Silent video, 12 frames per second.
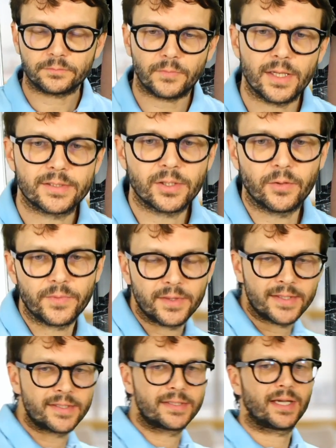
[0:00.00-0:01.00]
So this
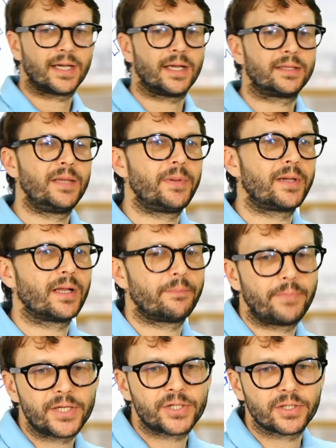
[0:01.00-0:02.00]
is a typical
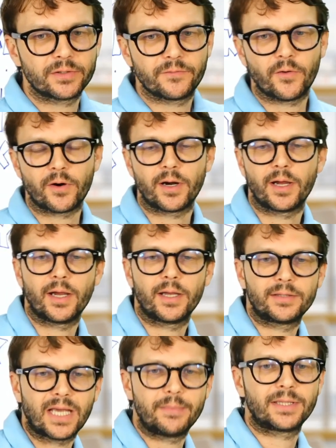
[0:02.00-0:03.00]
patient for
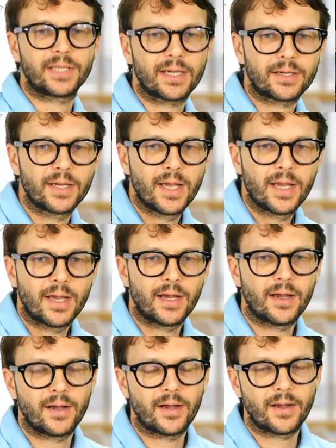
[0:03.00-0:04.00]
tummy tuck,
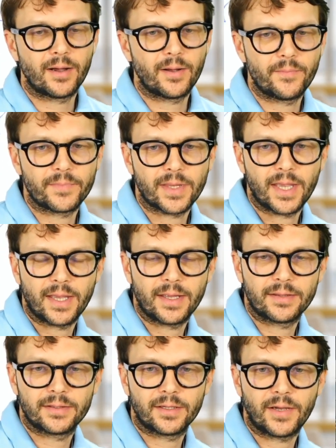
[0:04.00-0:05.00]

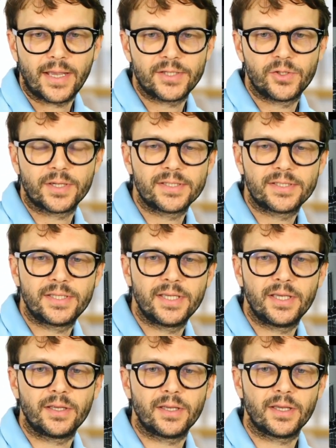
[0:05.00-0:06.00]
and as you can
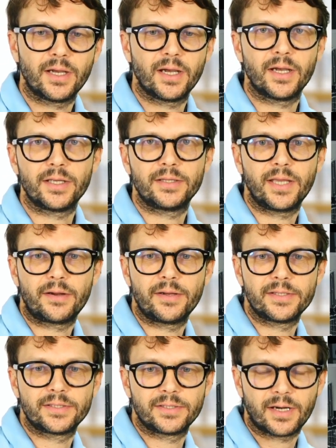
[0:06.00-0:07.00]
see,
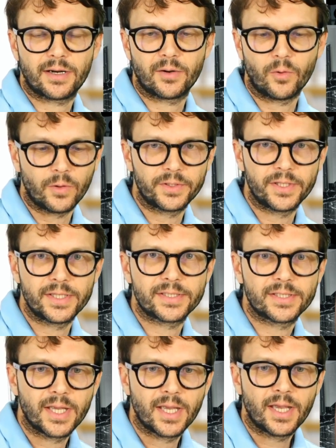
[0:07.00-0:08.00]
there are all these
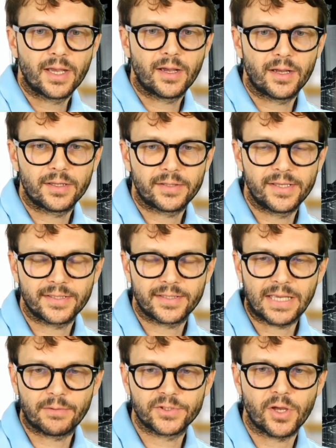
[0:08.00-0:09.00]
things that I
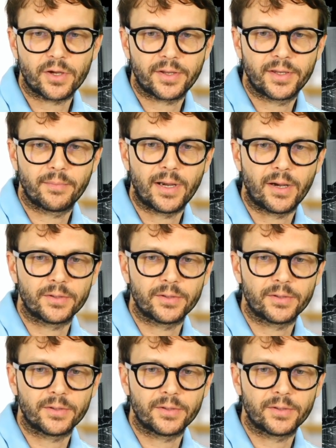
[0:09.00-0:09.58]
was talking about.